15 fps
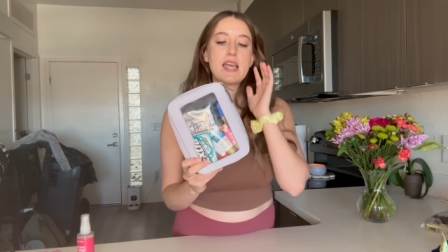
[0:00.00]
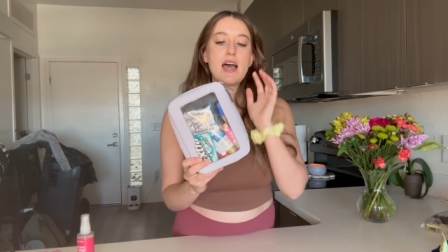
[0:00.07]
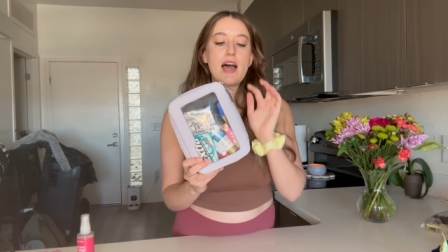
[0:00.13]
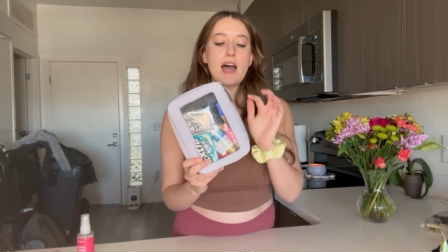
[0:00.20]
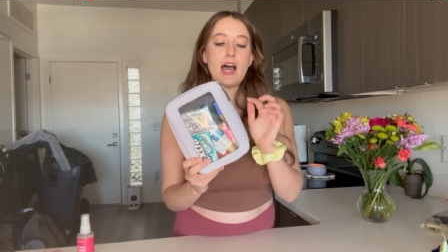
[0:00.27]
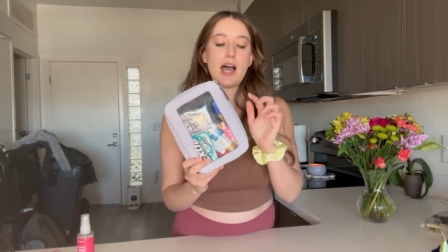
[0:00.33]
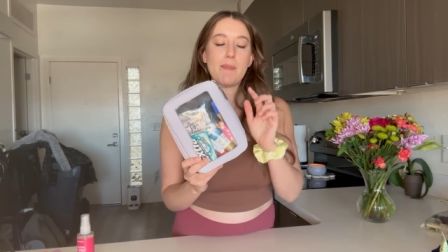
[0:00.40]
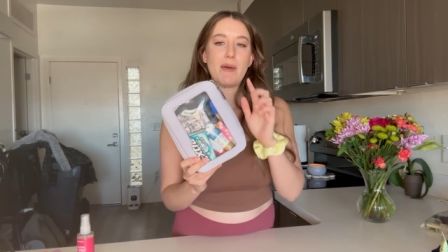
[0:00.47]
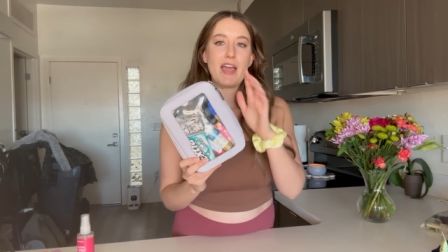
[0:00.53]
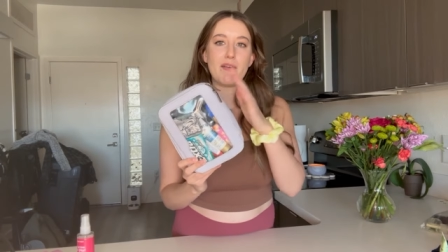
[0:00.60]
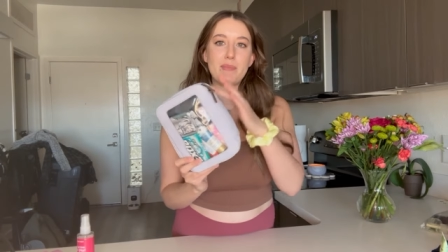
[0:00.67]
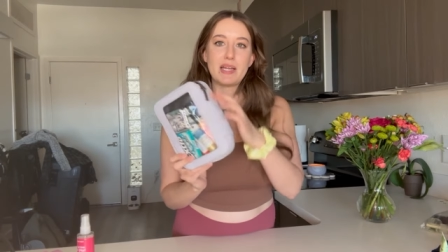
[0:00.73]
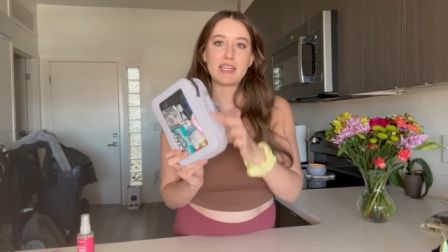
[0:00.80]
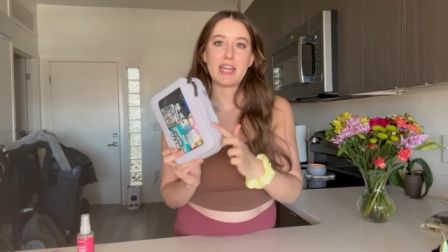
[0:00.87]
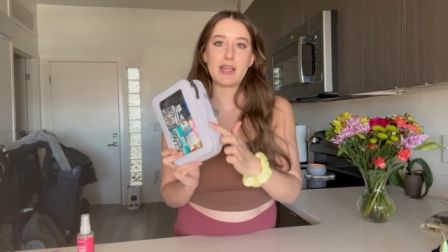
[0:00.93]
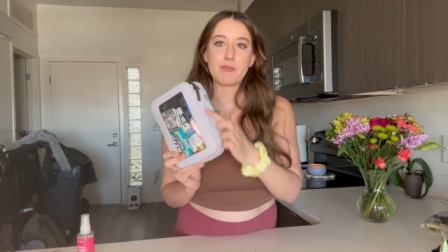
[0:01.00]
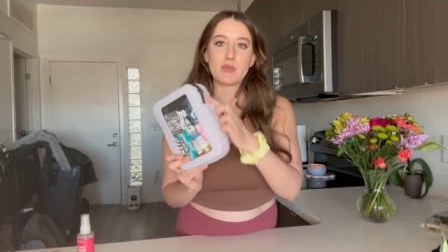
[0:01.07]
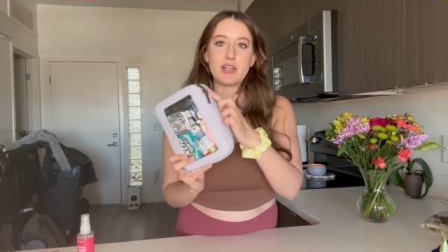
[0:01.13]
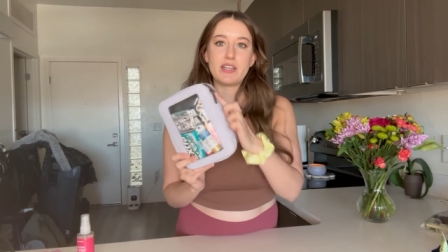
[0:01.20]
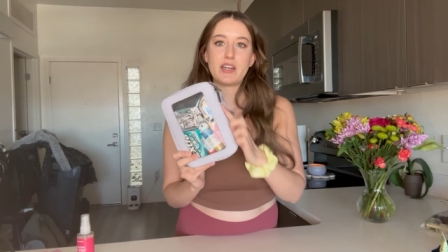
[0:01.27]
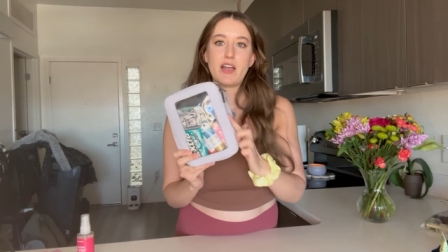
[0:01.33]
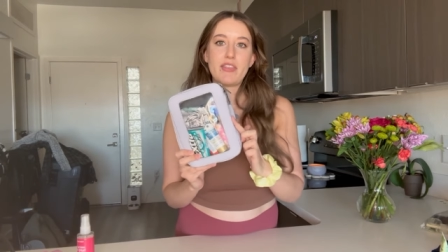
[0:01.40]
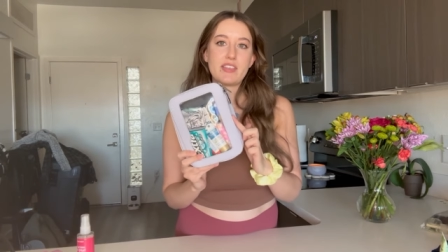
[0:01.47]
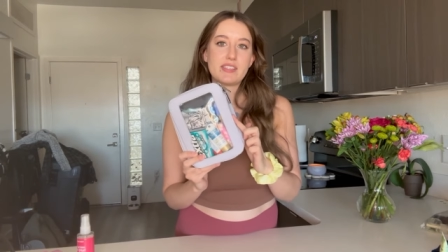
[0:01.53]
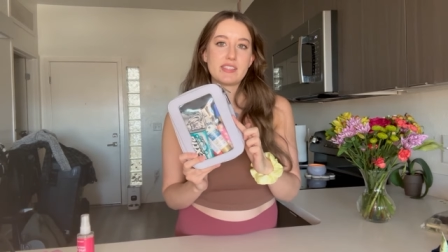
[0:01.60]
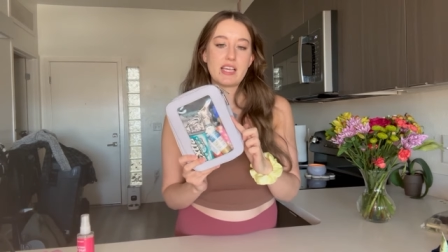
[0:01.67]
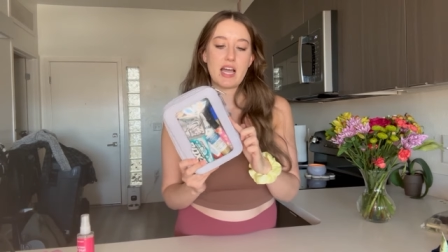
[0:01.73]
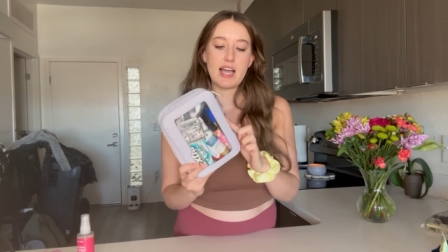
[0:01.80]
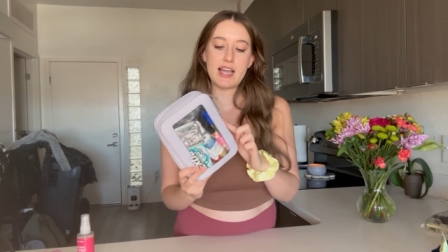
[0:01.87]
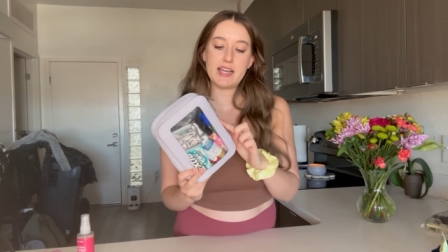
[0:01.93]
I have my name written on the
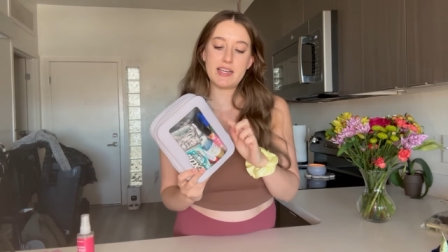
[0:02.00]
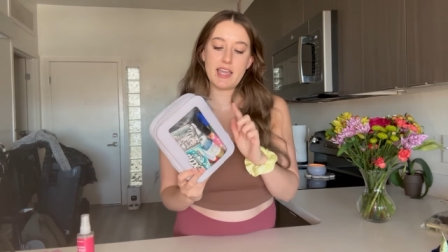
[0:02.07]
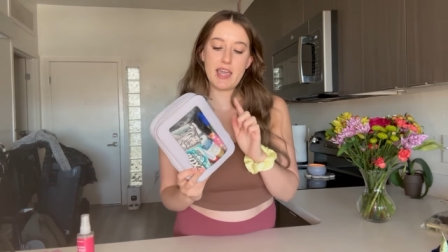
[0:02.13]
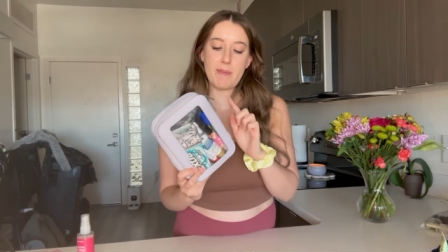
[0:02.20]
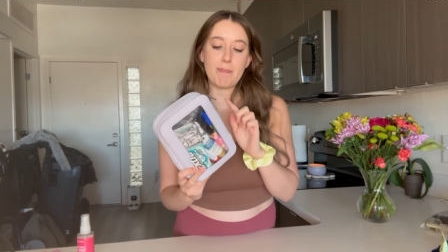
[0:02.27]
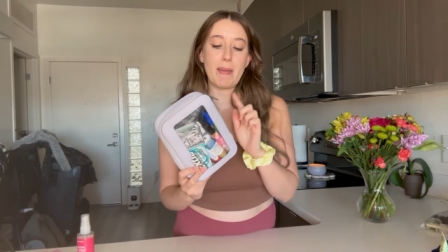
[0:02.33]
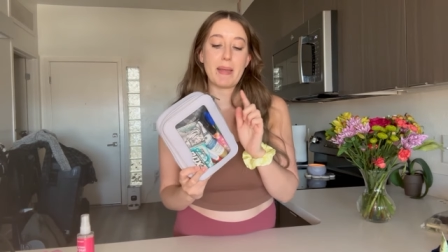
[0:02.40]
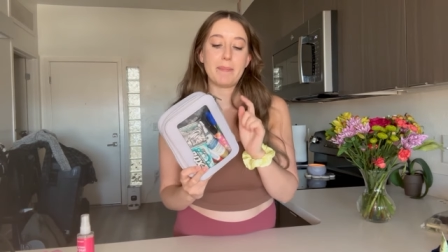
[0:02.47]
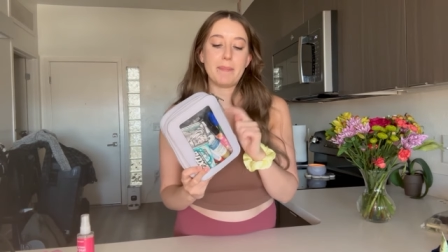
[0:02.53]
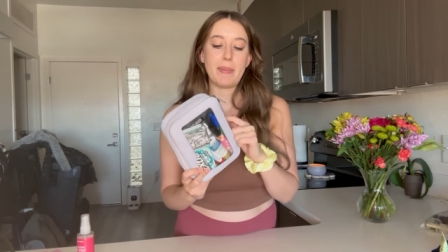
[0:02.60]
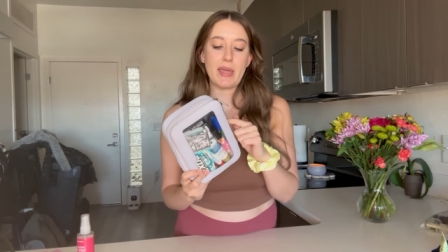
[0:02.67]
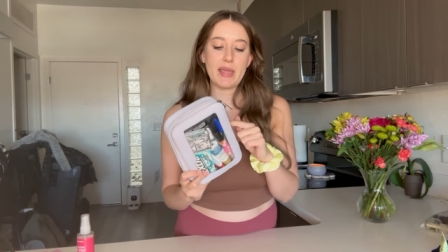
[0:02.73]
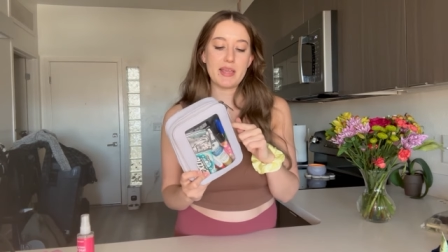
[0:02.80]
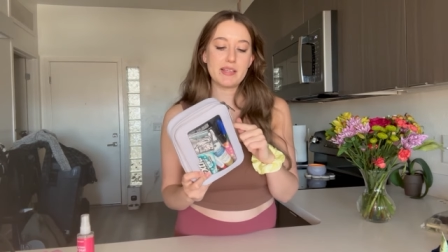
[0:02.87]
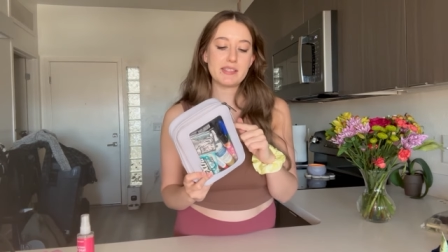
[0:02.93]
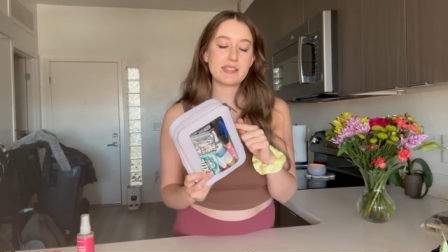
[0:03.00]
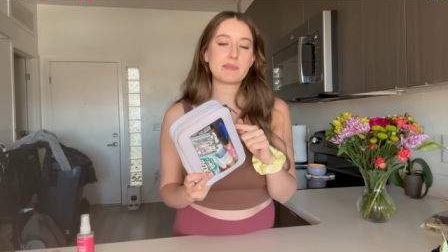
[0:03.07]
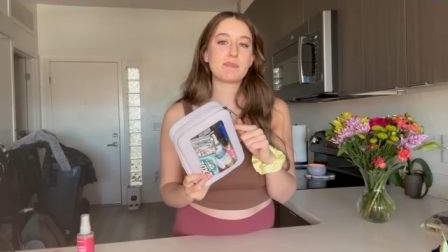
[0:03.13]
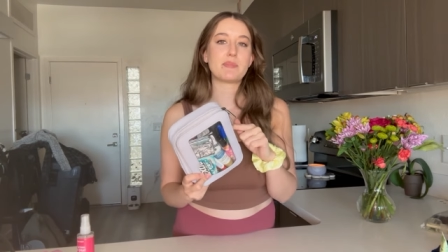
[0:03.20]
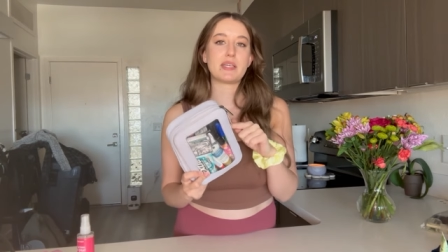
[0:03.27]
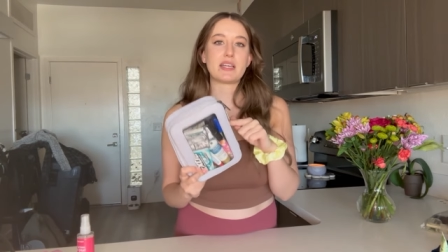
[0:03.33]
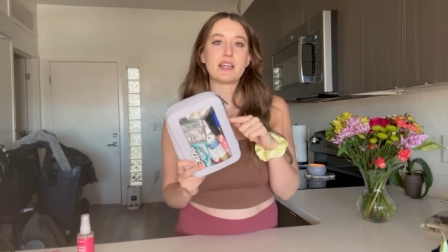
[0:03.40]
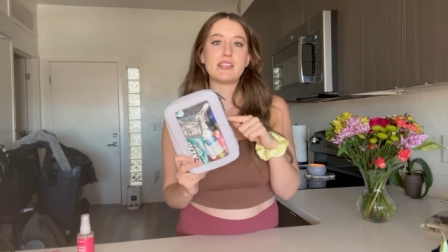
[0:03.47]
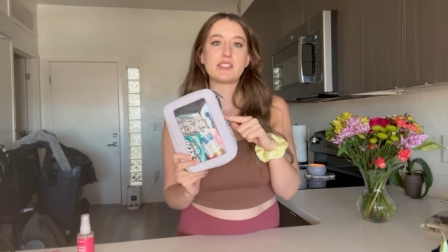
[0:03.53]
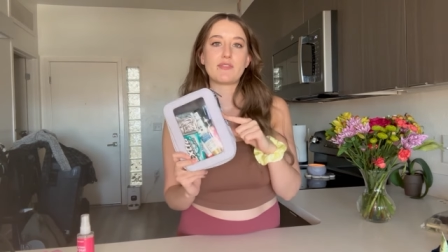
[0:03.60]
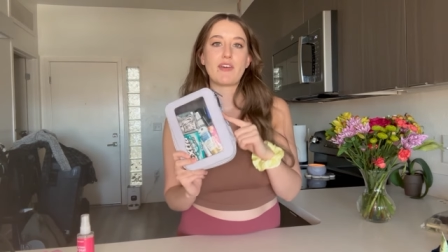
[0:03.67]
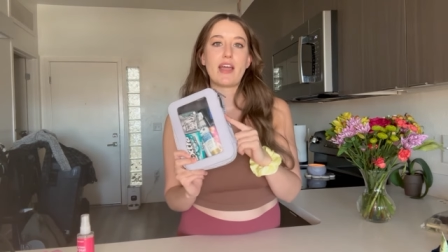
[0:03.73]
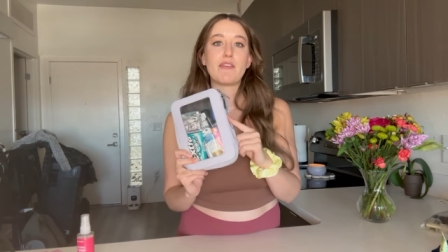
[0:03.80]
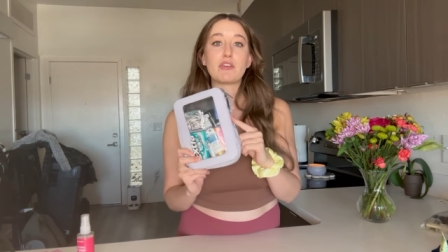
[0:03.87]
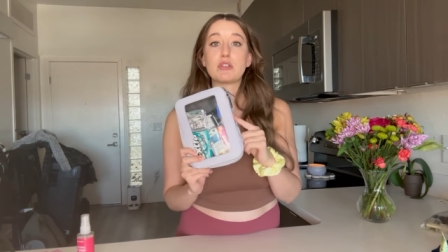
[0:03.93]
side and my base, because if
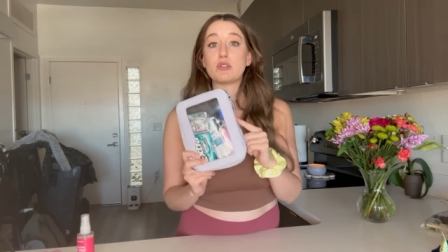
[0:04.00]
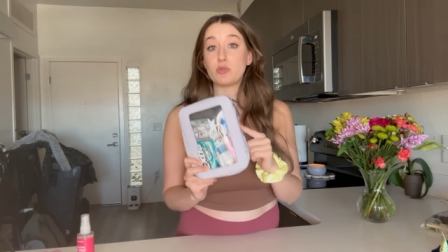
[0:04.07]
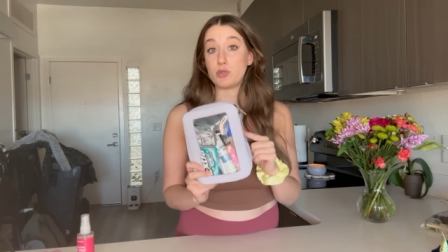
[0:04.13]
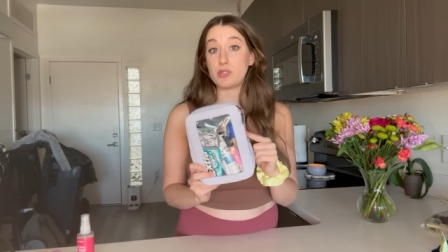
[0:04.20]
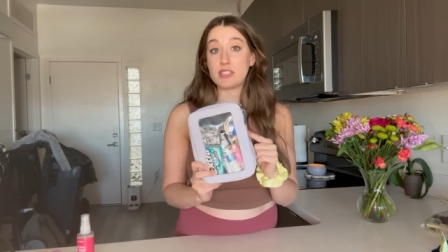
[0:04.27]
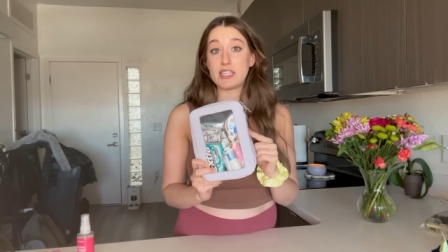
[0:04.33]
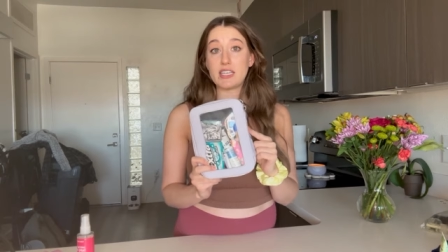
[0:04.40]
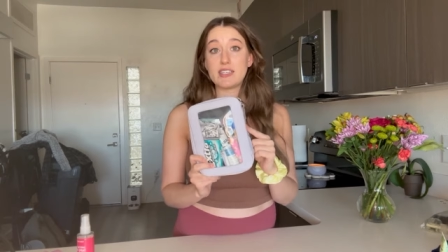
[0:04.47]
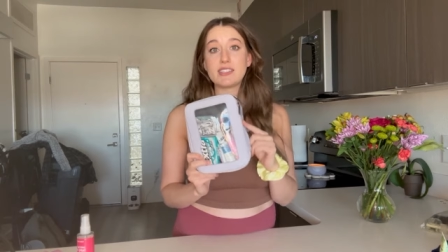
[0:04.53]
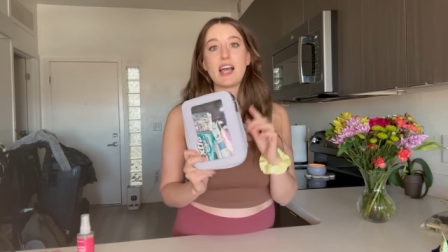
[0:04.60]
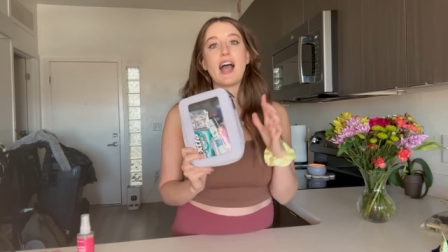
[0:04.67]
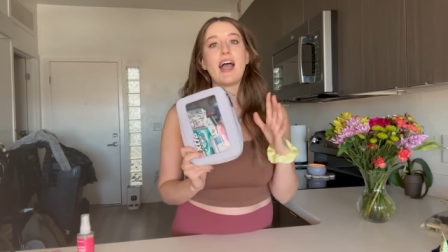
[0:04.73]
I ever lose this,